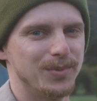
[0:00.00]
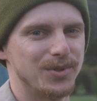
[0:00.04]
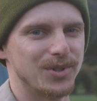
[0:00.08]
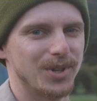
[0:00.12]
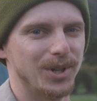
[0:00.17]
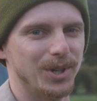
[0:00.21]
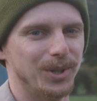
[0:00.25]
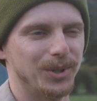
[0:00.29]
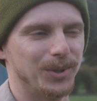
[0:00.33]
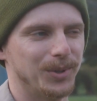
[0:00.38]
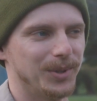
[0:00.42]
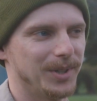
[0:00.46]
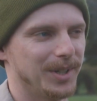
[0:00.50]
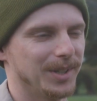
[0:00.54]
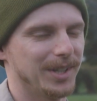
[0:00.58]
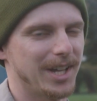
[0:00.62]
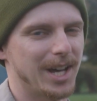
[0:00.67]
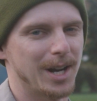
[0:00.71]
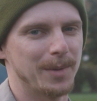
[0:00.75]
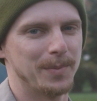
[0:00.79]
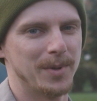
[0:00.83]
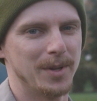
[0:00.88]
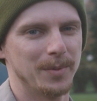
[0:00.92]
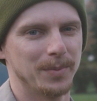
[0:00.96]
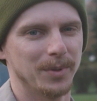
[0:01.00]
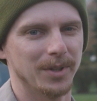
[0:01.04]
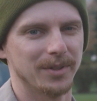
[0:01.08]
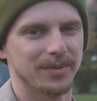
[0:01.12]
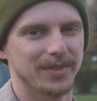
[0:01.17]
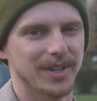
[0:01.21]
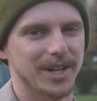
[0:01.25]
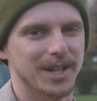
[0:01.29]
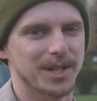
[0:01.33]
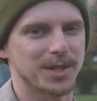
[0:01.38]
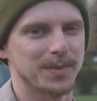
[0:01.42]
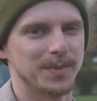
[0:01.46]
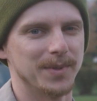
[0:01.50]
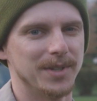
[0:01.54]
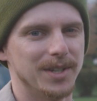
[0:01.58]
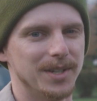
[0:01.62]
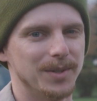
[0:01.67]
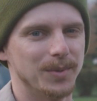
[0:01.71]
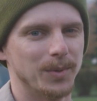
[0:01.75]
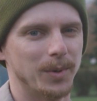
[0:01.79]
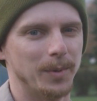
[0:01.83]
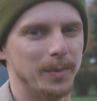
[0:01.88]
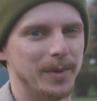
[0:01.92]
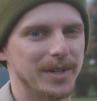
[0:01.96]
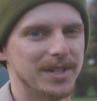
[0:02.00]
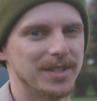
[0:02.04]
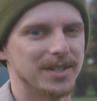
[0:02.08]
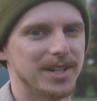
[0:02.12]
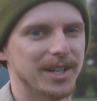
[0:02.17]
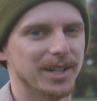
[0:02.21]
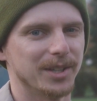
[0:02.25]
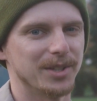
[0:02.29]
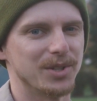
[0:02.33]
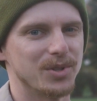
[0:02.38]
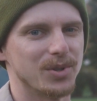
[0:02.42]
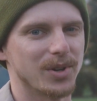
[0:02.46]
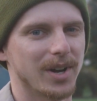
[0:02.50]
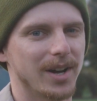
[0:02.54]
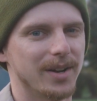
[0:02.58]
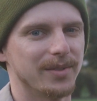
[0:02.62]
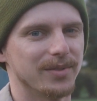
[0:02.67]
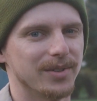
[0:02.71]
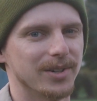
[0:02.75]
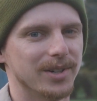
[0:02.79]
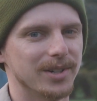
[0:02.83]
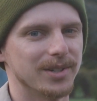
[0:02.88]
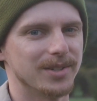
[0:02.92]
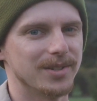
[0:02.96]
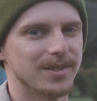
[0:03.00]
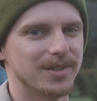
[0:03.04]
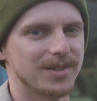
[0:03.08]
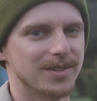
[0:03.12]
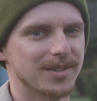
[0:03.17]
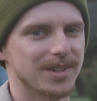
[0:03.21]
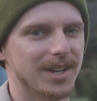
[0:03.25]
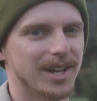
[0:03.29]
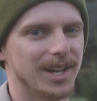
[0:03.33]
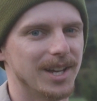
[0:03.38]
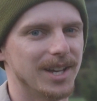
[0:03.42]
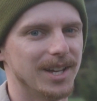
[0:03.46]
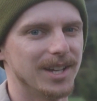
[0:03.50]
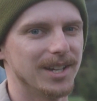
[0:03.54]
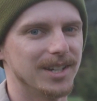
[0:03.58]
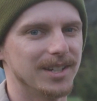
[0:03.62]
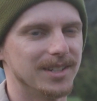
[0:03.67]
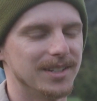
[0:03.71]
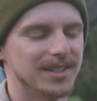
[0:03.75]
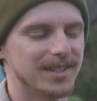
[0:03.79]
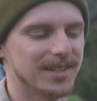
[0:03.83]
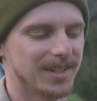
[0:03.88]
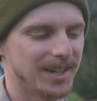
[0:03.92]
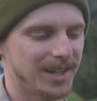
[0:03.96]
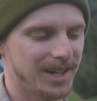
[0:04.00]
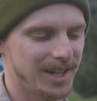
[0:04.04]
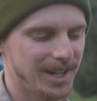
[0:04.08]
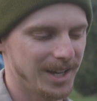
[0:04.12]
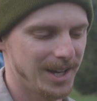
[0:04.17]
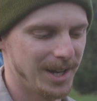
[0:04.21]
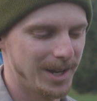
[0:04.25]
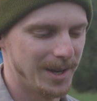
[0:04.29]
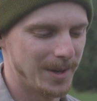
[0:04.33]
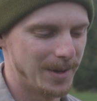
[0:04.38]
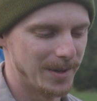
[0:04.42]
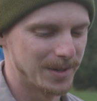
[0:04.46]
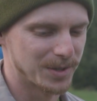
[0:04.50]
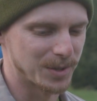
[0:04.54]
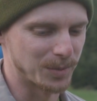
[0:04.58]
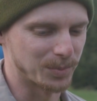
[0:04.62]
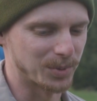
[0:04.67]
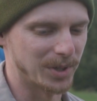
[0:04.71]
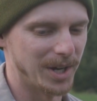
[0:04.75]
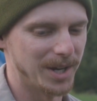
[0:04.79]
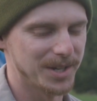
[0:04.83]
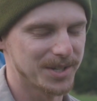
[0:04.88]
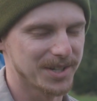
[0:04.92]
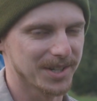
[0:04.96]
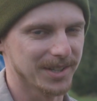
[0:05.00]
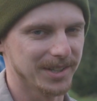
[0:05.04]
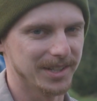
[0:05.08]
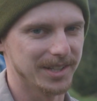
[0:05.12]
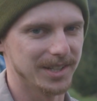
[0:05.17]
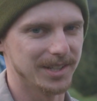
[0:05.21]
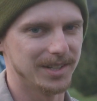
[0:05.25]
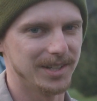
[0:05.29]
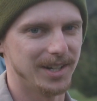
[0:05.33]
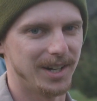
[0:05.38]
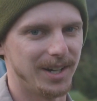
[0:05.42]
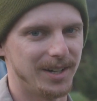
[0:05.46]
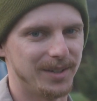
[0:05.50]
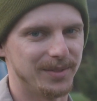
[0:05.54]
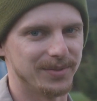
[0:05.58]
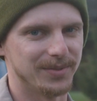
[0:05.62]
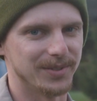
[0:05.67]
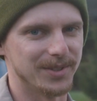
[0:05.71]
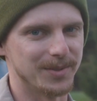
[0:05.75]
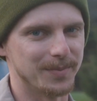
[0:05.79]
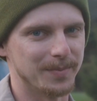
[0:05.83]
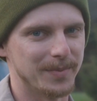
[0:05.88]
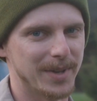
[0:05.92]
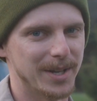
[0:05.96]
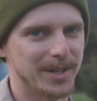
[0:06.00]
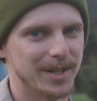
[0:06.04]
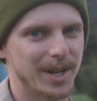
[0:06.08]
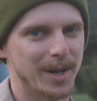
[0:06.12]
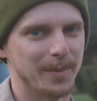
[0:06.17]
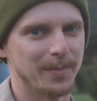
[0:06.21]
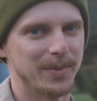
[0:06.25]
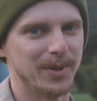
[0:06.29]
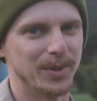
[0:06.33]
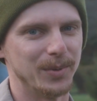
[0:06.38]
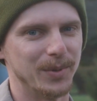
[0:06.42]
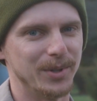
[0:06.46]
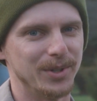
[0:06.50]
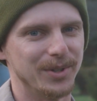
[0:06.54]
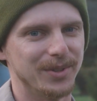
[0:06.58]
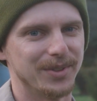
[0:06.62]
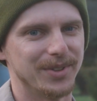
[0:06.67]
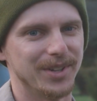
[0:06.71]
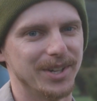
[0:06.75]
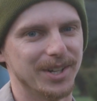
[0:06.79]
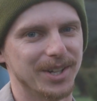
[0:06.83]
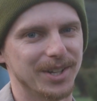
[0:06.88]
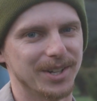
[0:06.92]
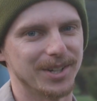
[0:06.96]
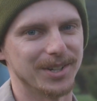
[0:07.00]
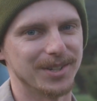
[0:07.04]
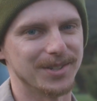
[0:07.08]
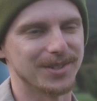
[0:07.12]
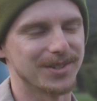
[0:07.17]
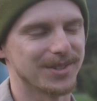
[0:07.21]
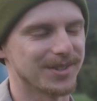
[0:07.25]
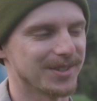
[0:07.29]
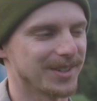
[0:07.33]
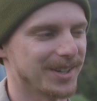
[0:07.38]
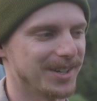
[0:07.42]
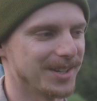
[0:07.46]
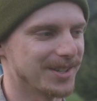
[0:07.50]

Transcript: So a lot of people have asked me what my daily driver is, and surprisingly enough, it may not be what you think it is.